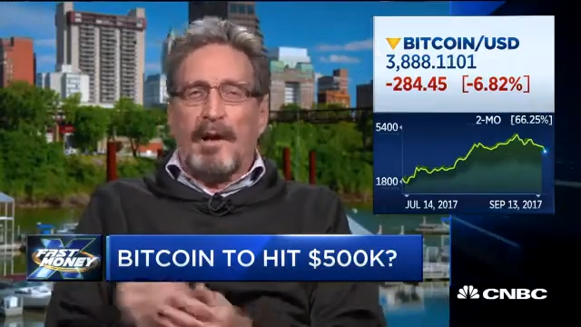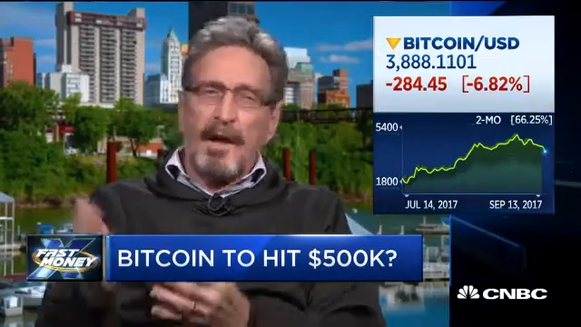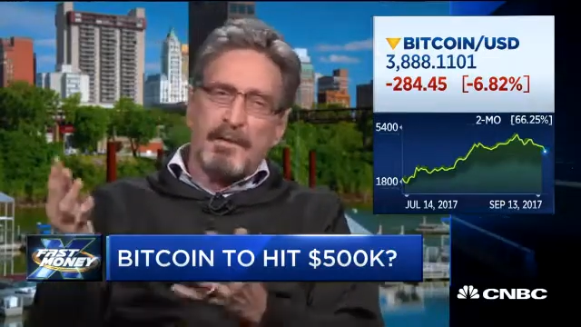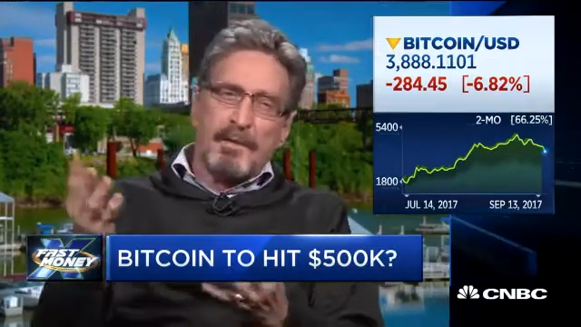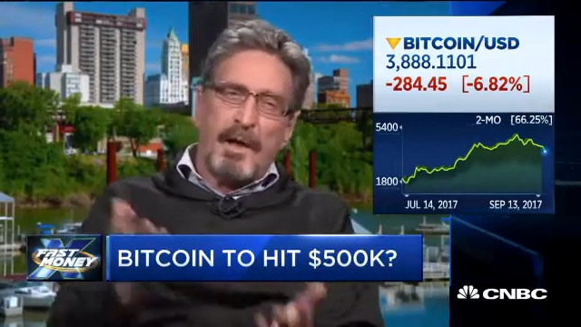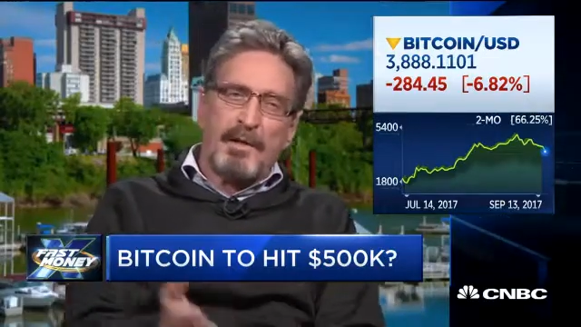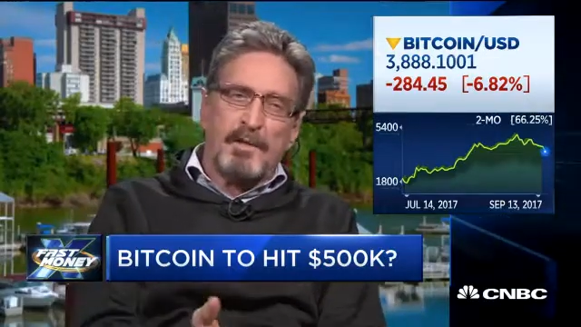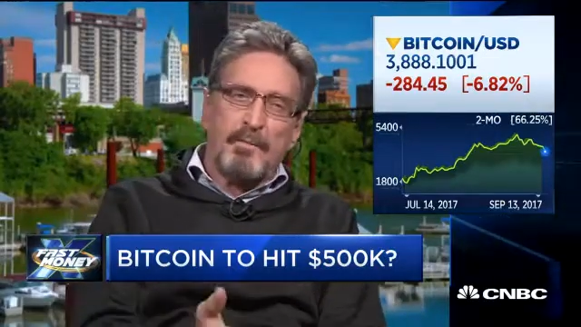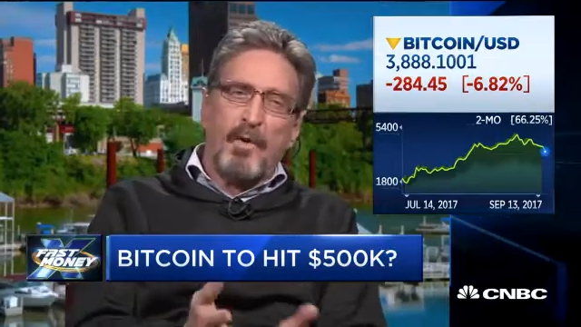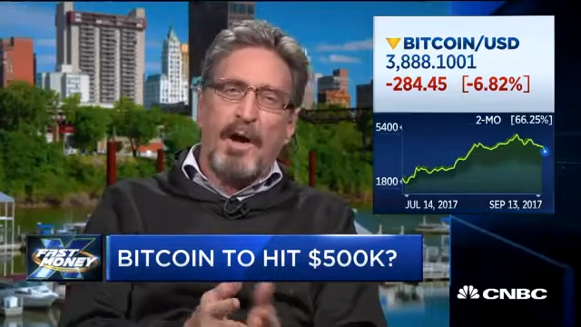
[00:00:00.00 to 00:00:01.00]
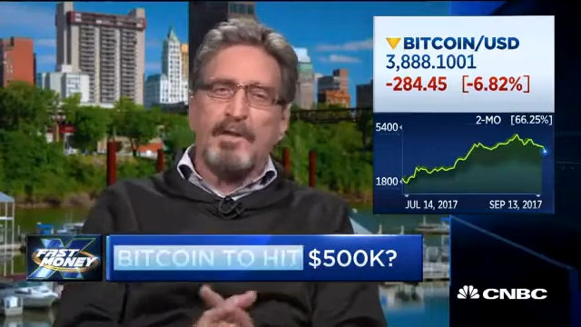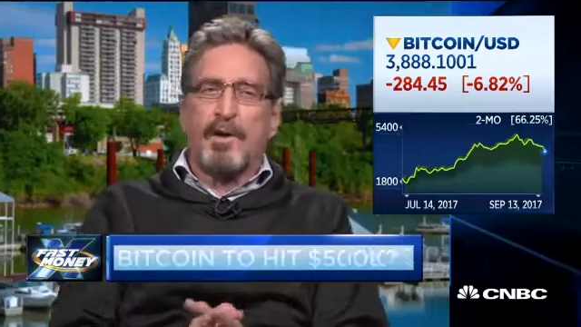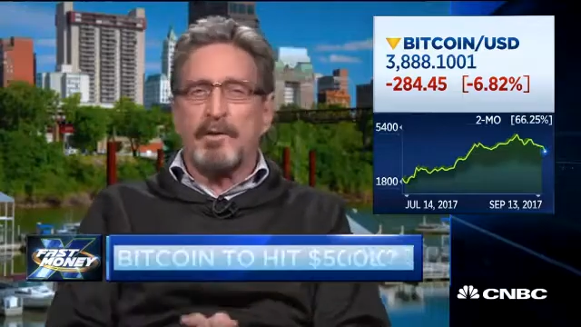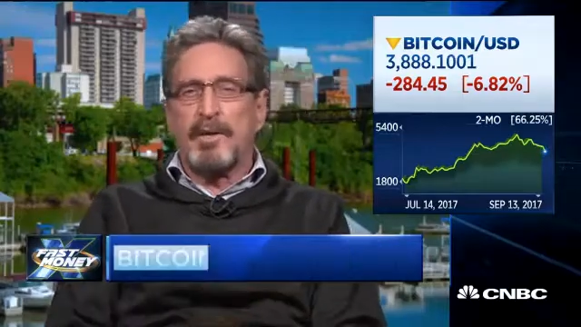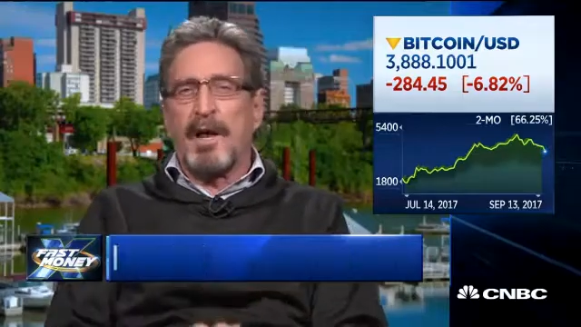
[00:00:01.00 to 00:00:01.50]
As the price
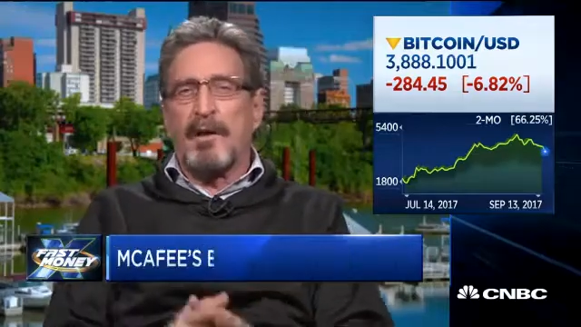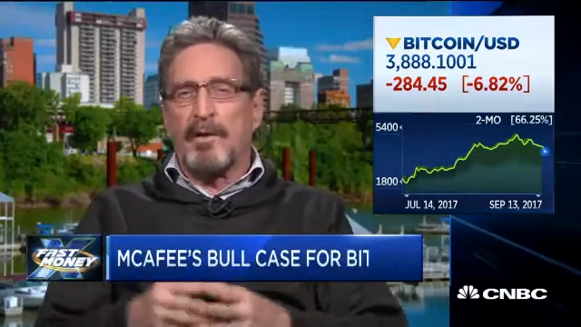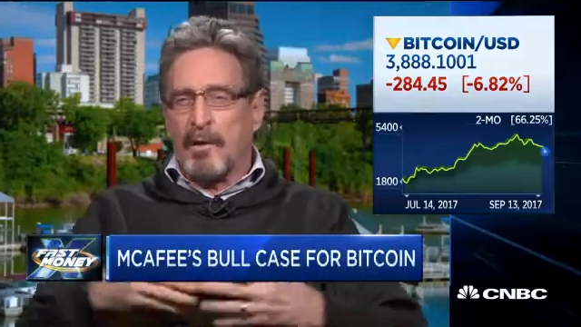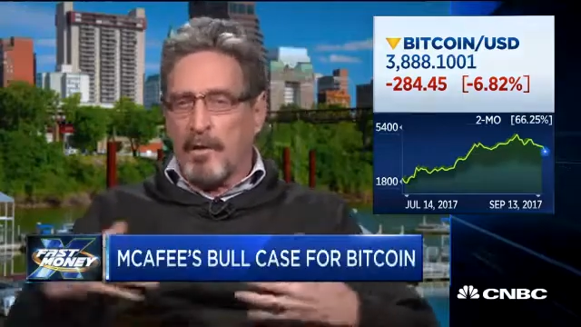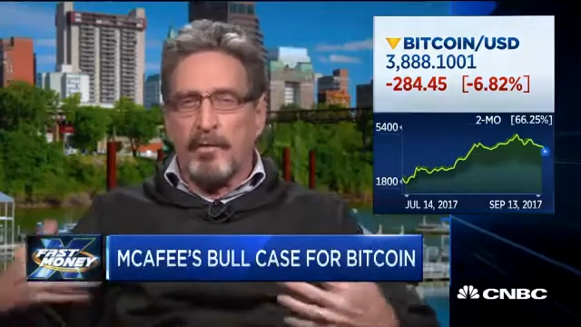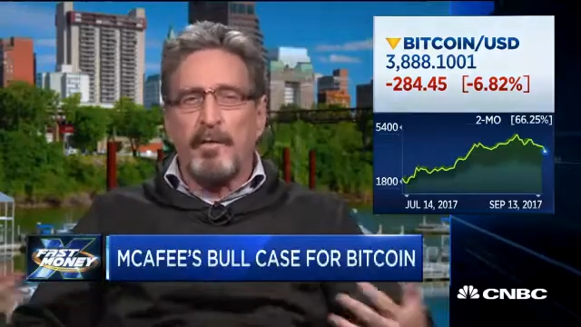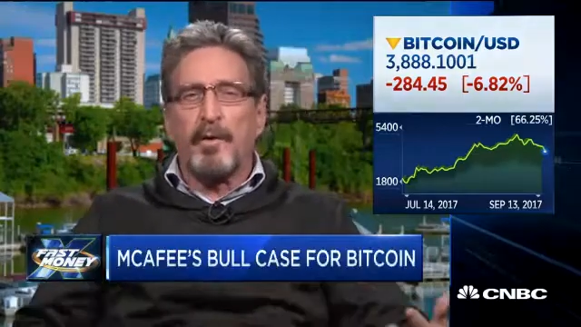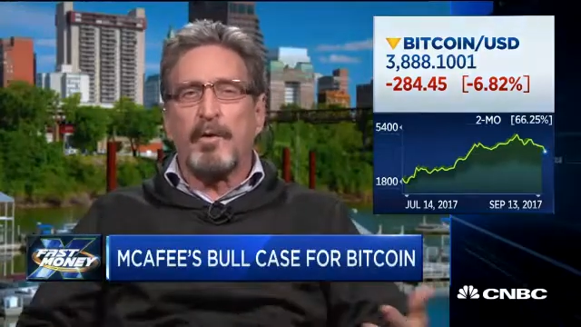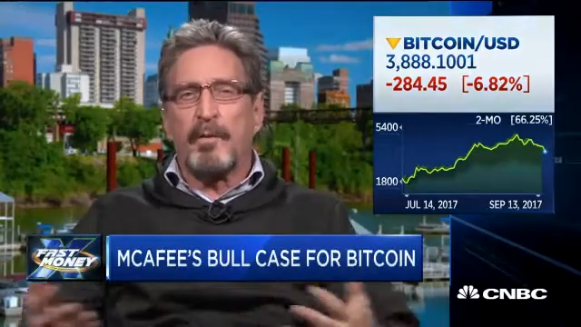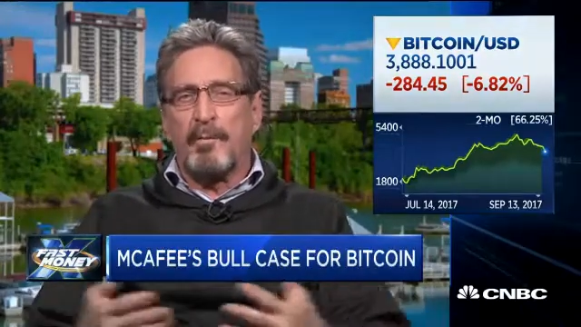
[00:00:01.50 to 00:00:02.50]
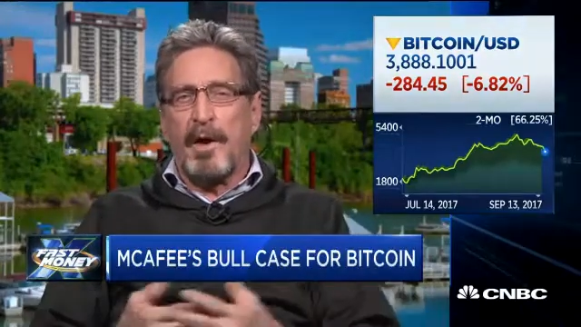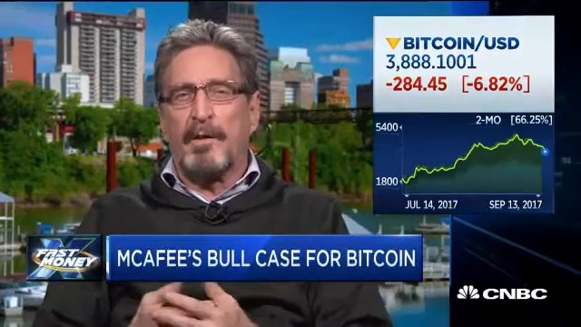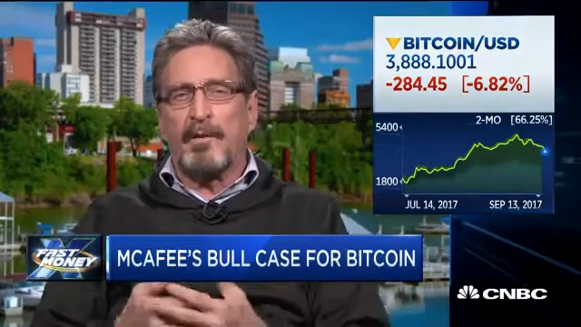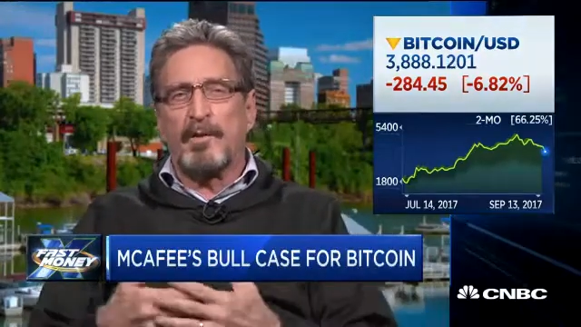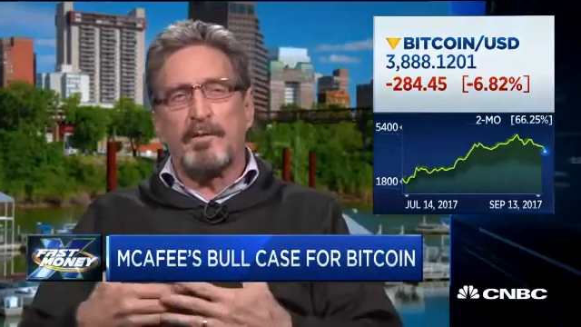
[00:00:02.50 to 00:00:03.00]
goes down, there are fewer
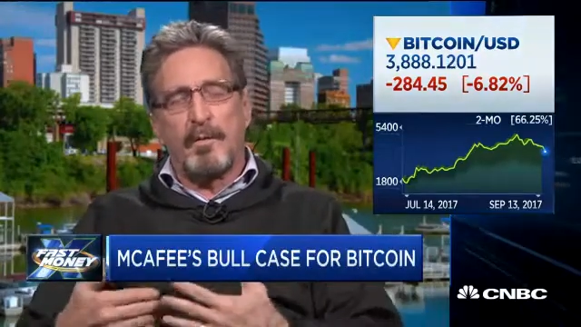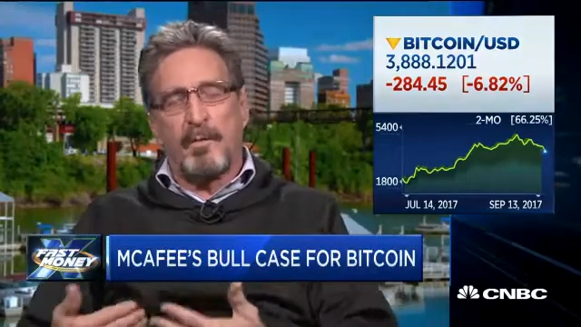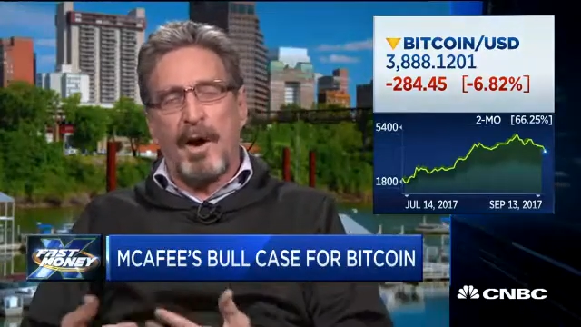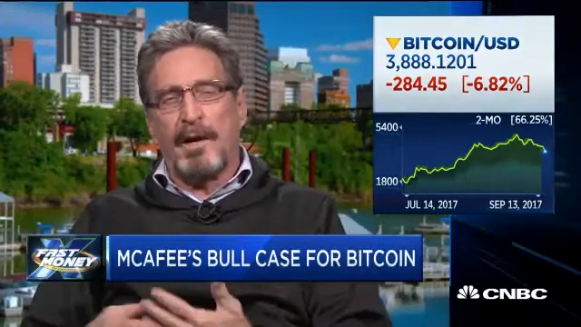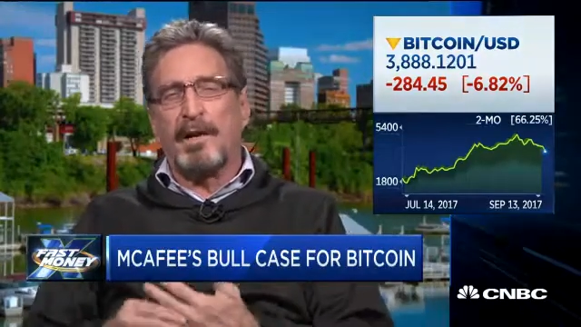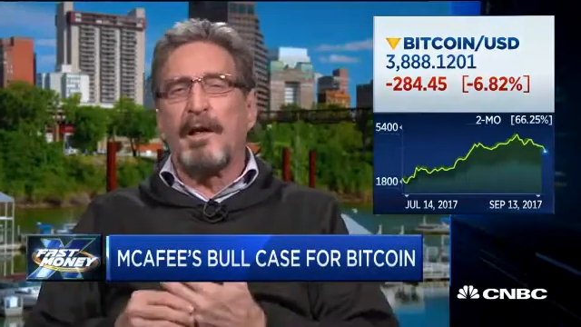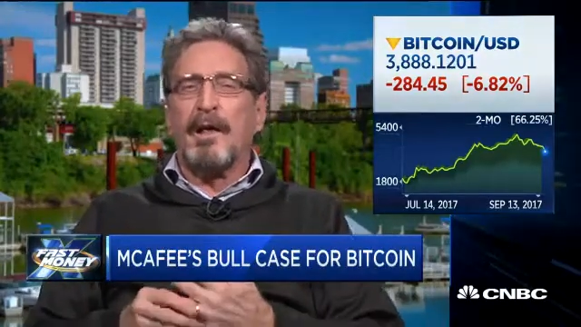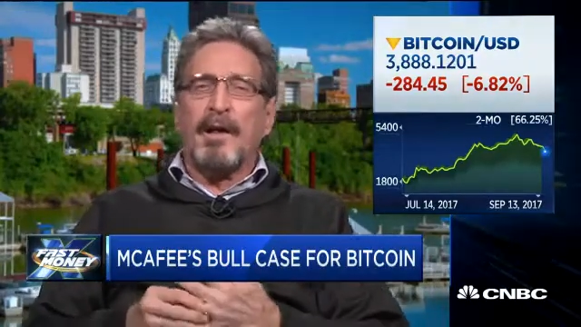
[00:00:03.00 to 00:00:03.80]
competitors for mining,